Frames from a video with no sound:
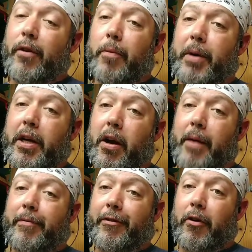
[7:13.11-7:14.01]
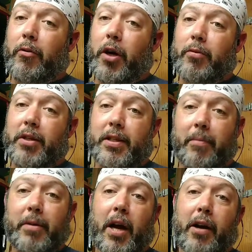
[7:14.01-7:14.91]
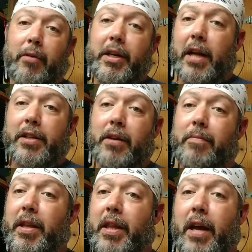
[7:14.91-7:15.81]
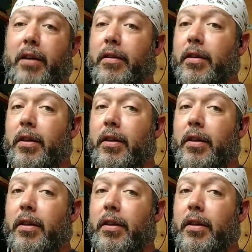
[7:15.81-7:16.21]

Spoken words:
For open carry, I prefer one with some kind of retention, be that